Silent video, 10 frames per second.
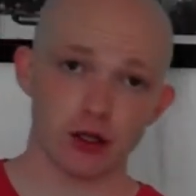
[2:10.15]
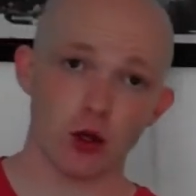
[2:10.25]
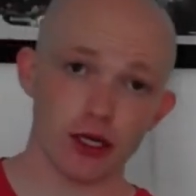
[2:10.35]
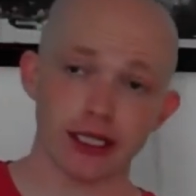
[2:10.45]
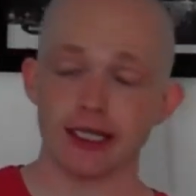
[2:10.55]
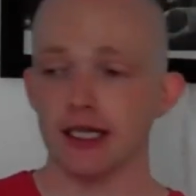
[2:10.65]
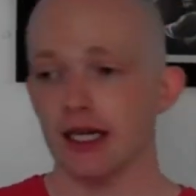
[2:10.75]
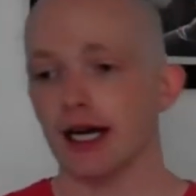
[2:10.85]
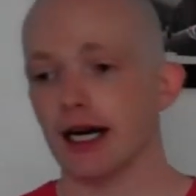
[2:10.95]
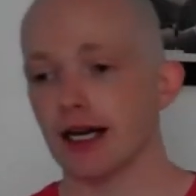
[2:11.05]
toilet.
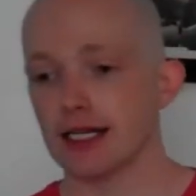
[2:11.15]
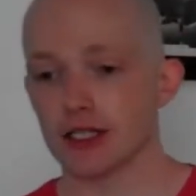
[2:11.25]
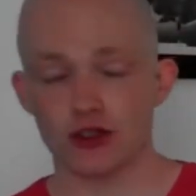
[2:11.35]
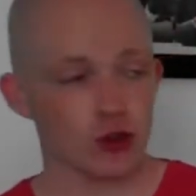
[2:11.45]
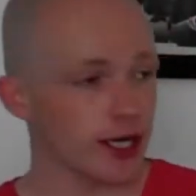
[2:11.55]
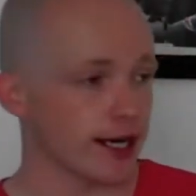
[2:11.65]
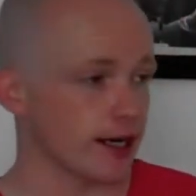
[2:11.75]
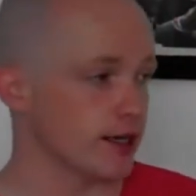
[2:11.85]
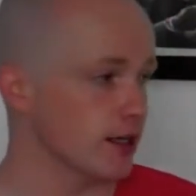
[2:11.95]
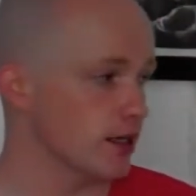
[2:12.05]
And as a trainer,